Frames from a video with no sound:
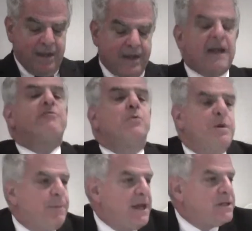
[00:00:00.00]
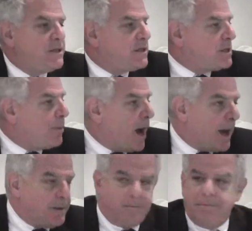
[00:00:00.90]
that everyone pays into the
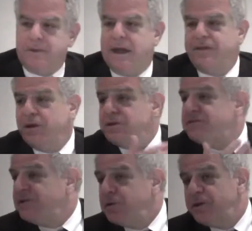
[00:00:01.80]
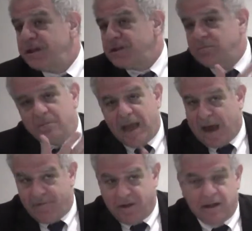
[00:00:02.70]
pot, and those few that
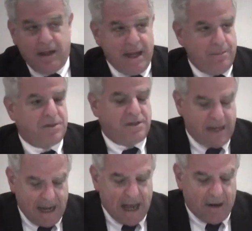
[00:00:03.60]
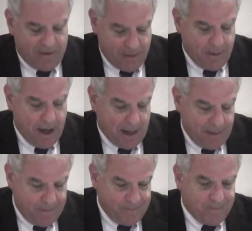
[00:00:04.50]
have the claims take out of the pot.
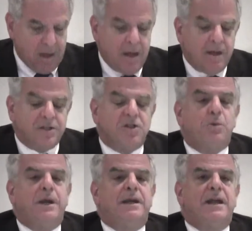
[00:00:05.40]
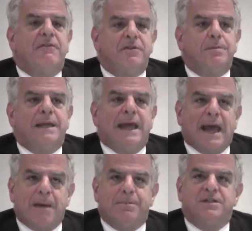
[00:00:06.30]
So what inevitably
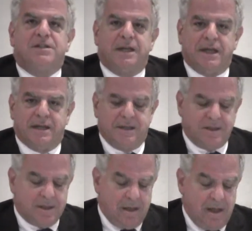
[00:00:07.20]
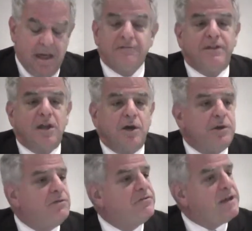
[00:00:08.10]
happens is, even though
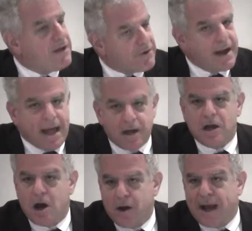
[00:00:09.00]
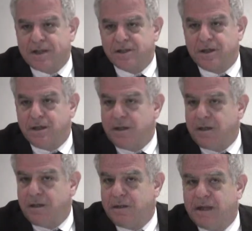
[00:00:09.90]
you've never had a car accident,
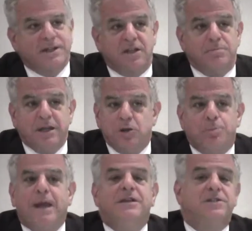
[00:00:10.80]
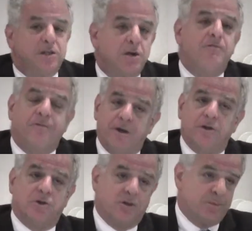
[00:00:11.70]
that doesn't mean you pay zero for
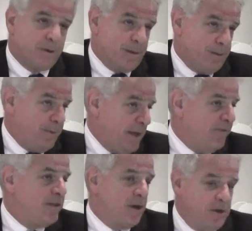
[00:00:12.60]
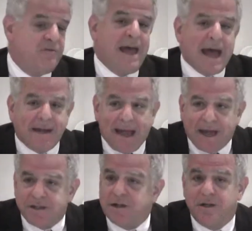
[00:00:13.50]
your insurance premium. Even though you've had an
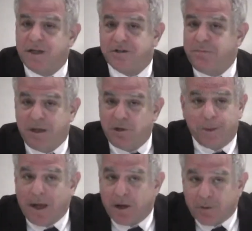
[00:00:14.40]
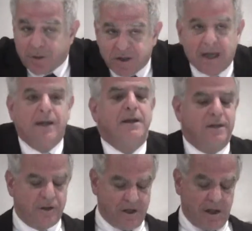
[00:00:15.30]
accident, doesn't mean you pay 100%.
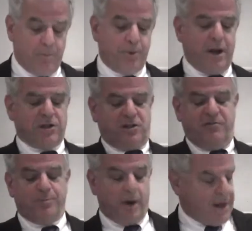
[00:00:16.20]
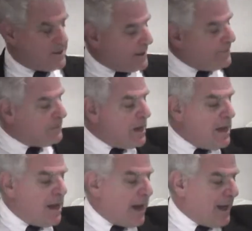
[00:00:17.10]
There's a compression of pricing.
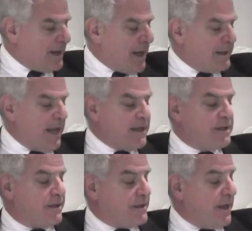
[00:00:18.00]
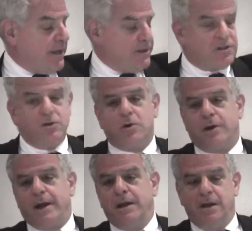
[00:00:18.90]
I like to tell the
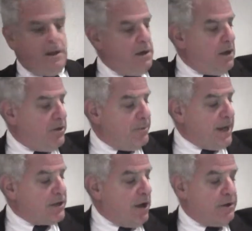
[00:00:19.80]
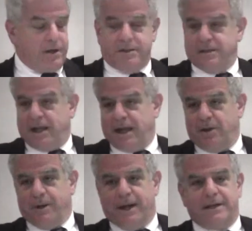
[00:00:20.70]
story, although my daughter doesn't like
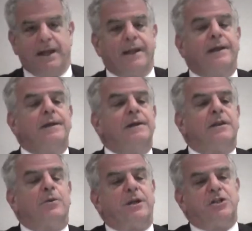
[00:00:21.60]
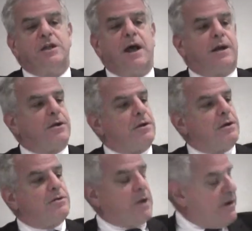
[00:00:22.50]
it when I tell it, that when she got
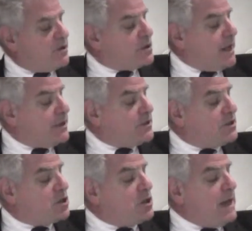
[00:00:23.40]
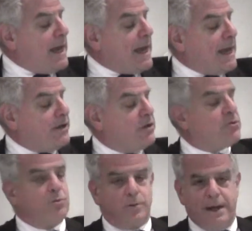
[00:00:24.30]
her driver's license, she had
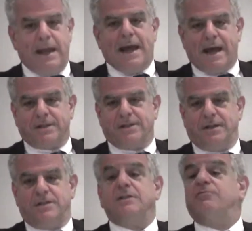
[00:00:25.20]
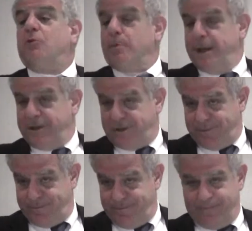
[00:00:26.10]
3 accidents in 4 months,
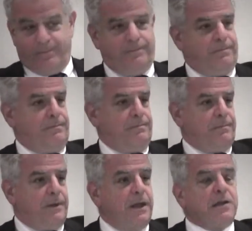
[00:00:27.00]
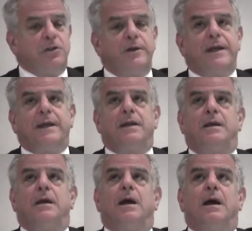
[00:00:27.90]

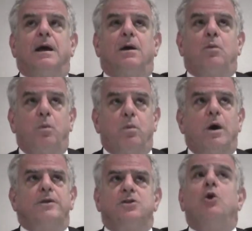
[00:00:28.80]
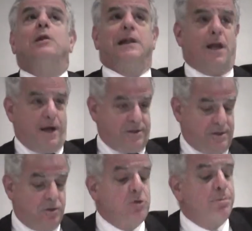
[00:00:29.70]
including 1 total loss
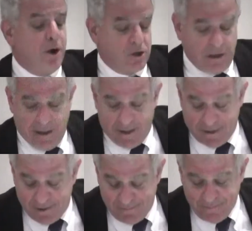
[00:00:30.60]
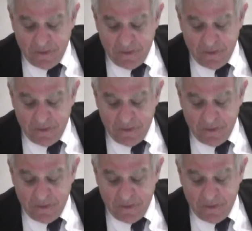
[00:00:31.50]
and 2 partial losses.